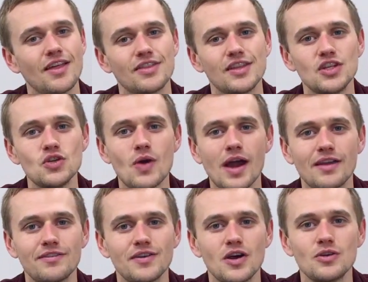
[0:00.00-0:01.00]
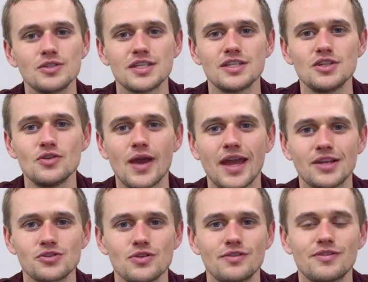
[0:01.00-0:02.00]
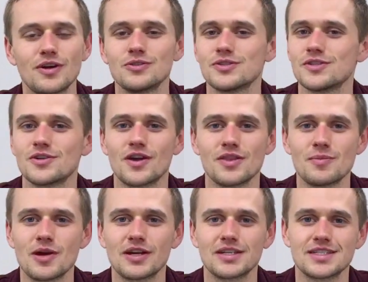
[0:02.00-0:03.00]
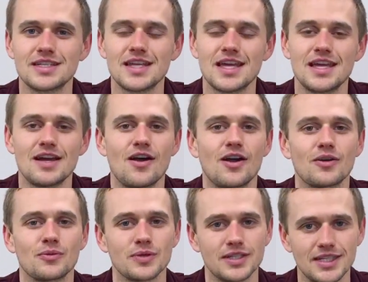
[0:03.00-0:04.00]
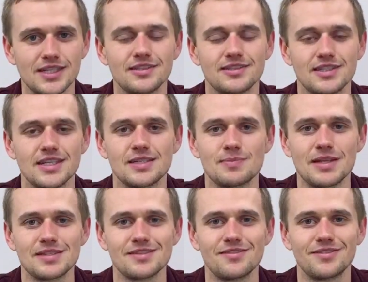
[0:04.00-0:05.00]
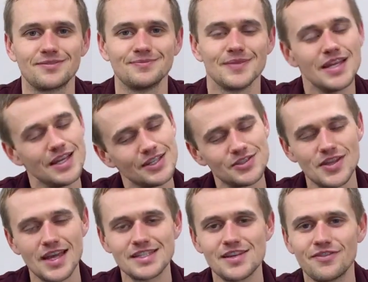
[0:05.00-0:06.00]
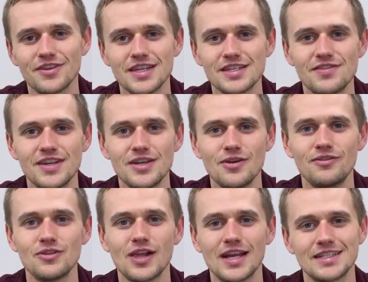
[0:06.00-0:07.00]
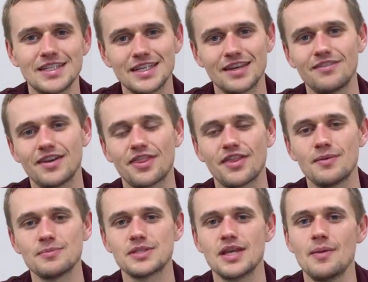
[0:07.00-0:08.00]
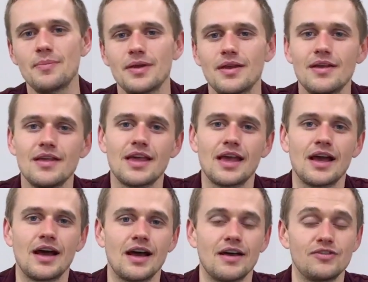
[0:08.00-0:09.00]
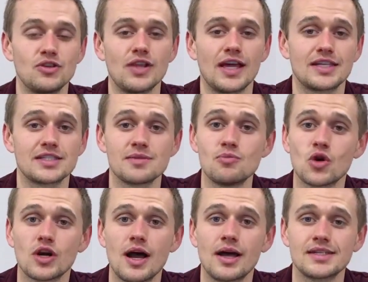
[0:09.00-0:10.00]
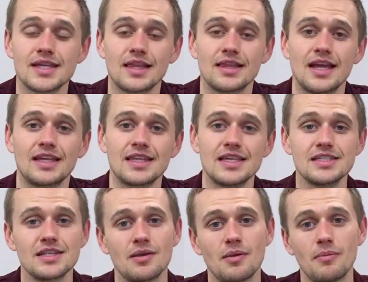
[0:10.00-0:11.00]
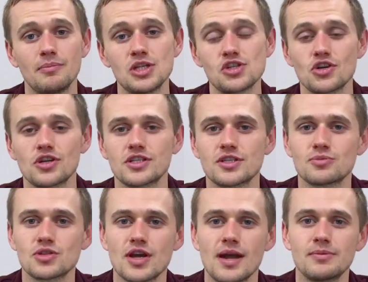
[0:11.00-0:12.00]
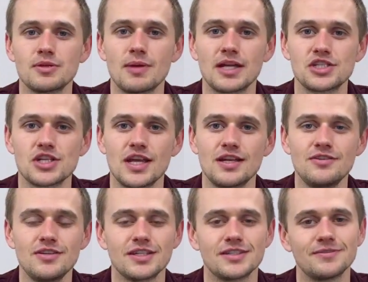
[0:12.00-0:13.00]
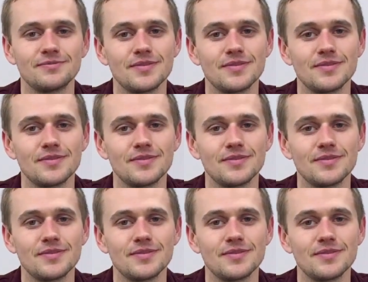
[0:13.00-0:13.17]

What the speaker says: the new iPhones and new Android phones that are on the market today are ridiculously expensive. So that's it for this video. If you liked it, give it a thumbs up. If you'd like some more content like this, be sure to subscribe to my channel and